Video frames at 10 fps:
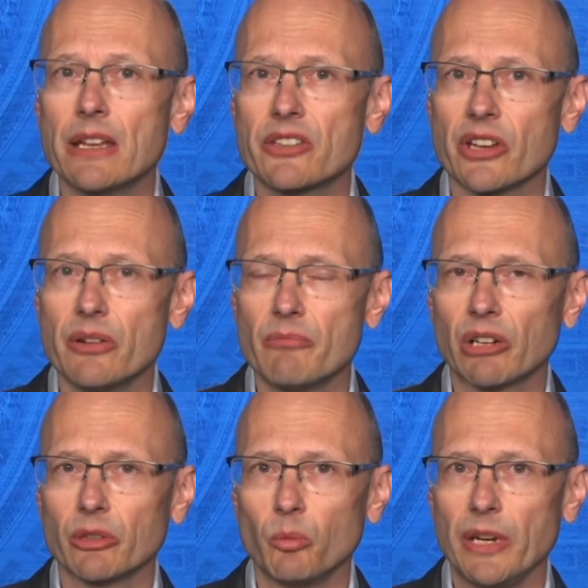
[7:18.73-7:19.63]
So,
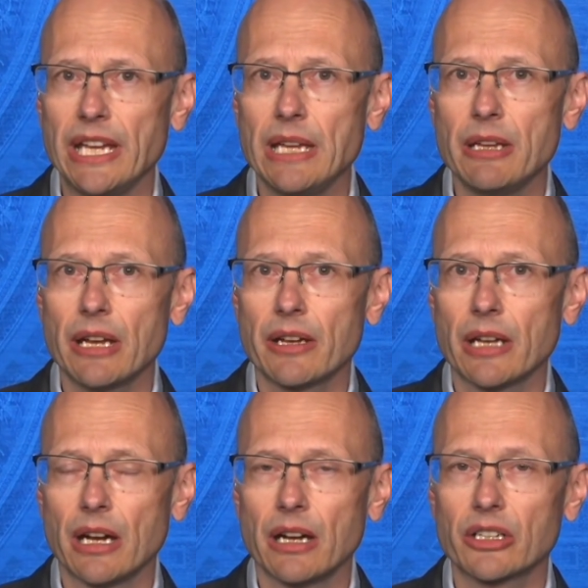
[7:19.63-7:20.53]
Margaret, we
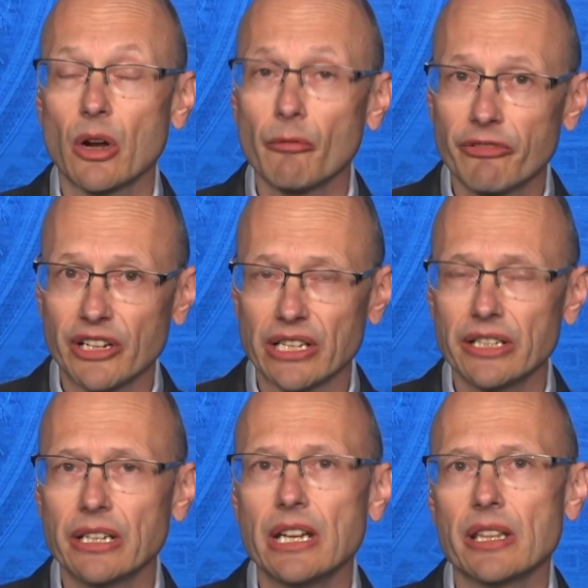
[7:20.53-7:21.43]
are
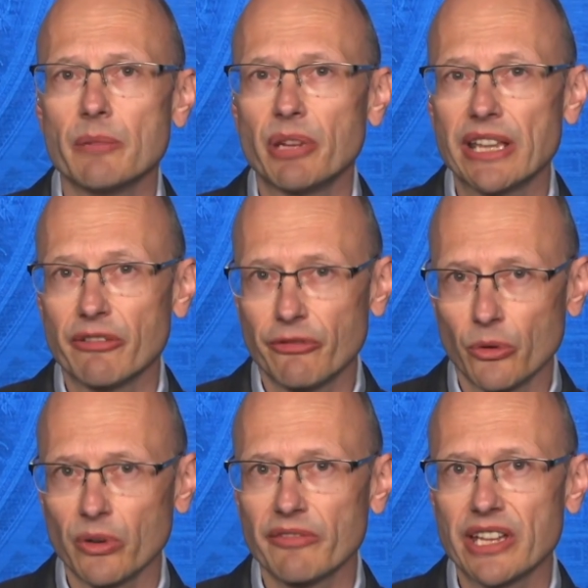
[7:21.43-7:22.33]
confident that by the
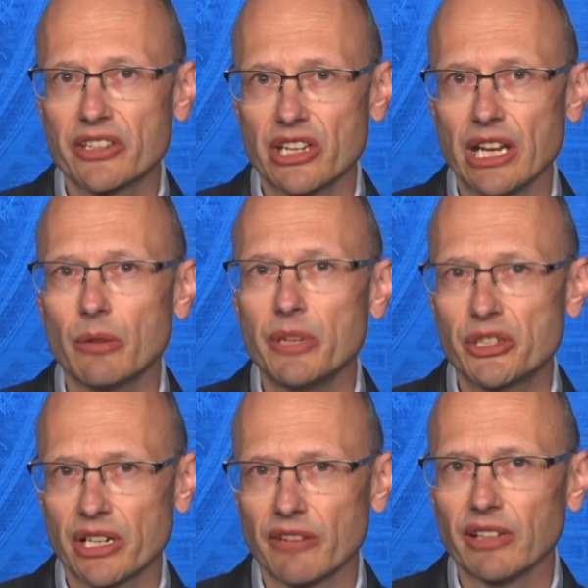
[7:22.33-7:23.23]
fall of this year, we
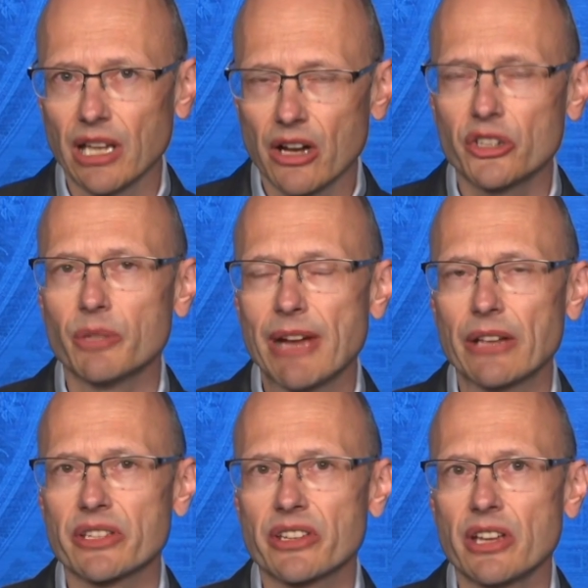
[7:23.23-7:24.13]
should have large
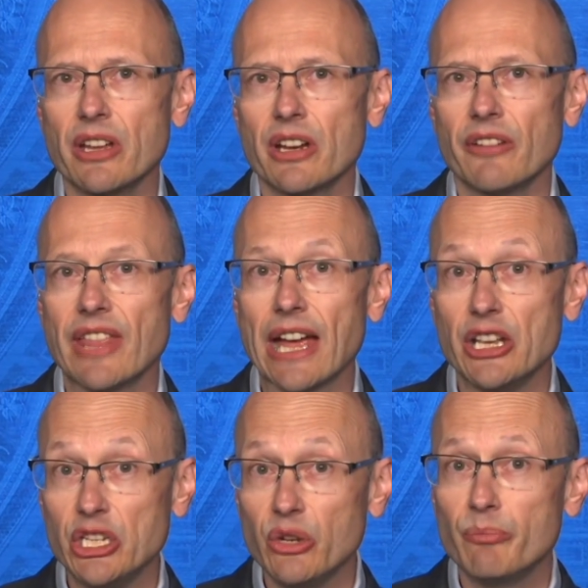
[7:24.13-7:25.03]
amounts of that
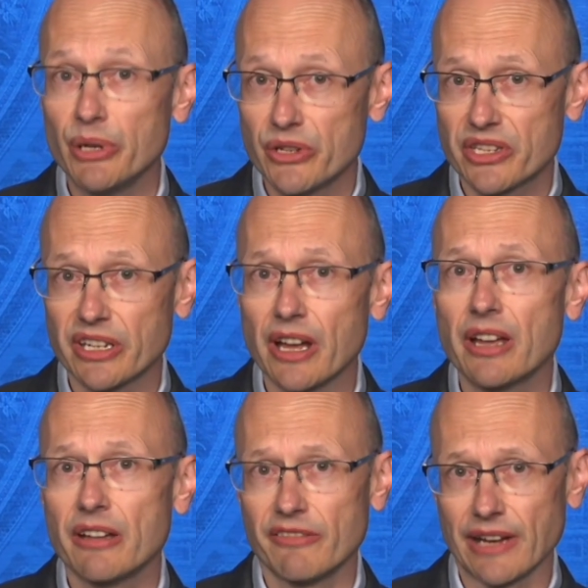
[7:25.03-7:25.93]
new booster
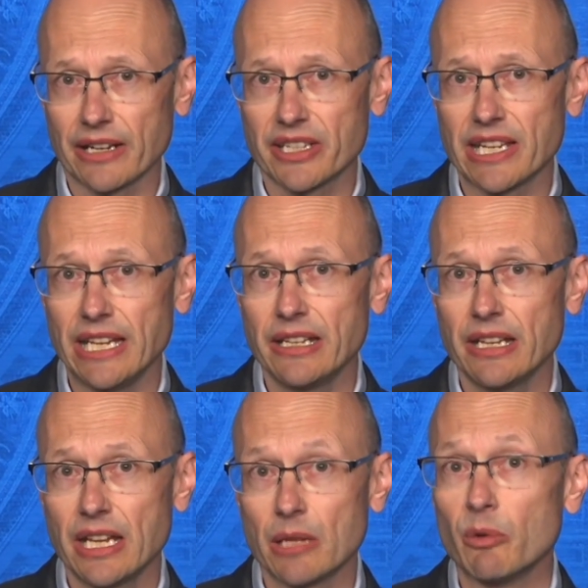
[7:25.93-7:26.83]
vaccine
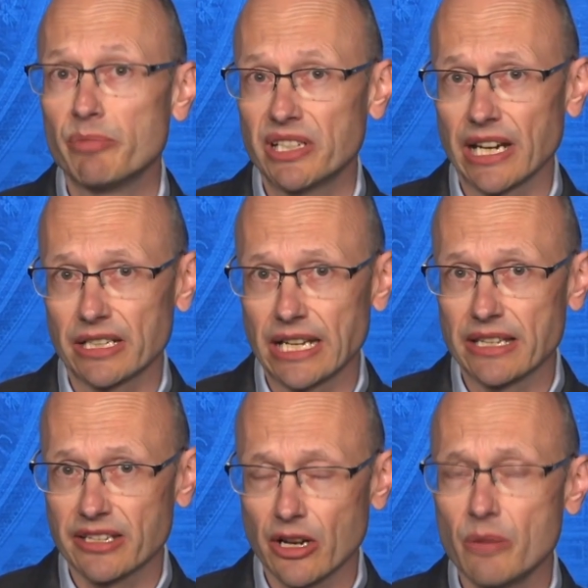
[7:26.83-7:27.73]
that will protect
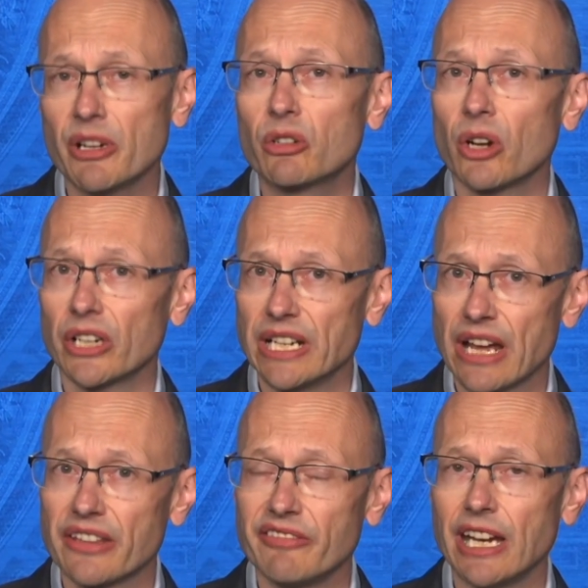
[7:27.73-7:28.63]
against Omicron and
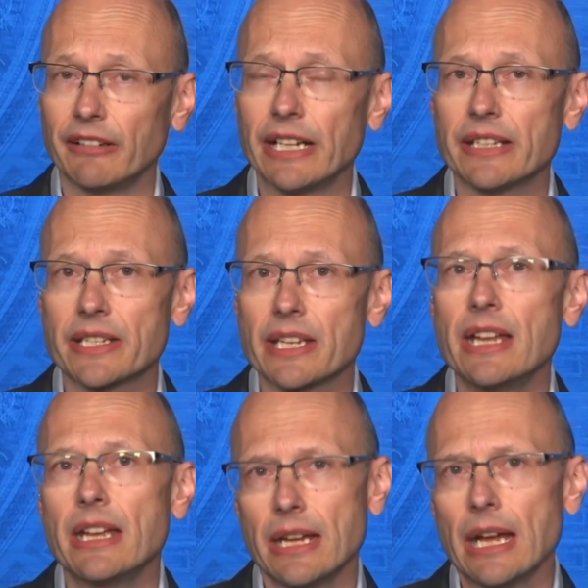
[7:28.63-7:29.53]
other variants
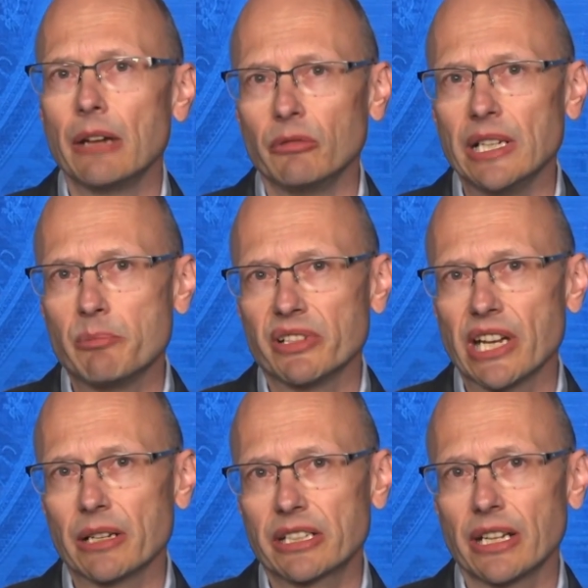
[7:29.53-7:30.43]
and really
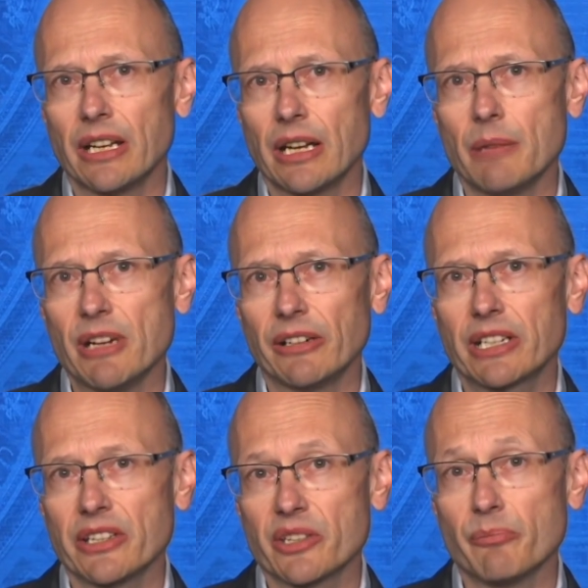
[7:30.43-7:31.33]
protect
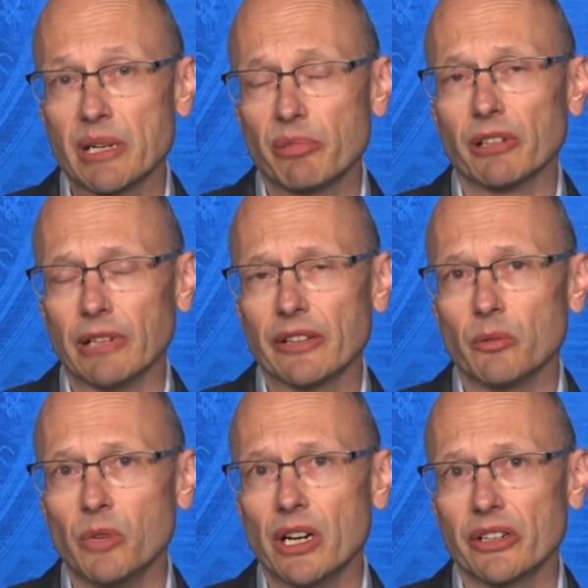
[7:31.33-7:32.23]
Americans and people around
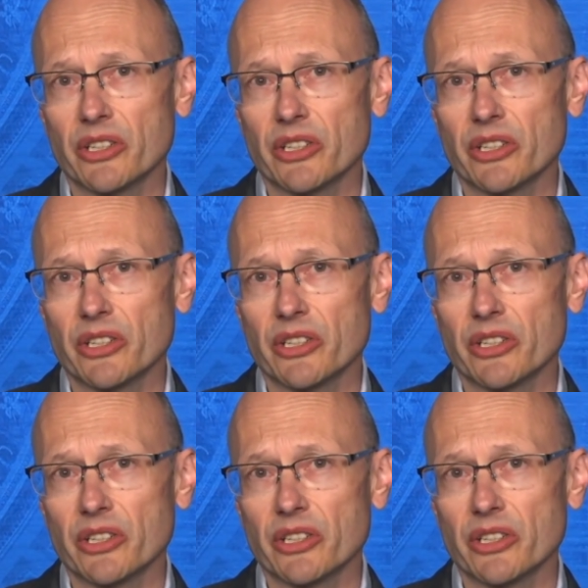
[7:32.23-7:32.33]
the world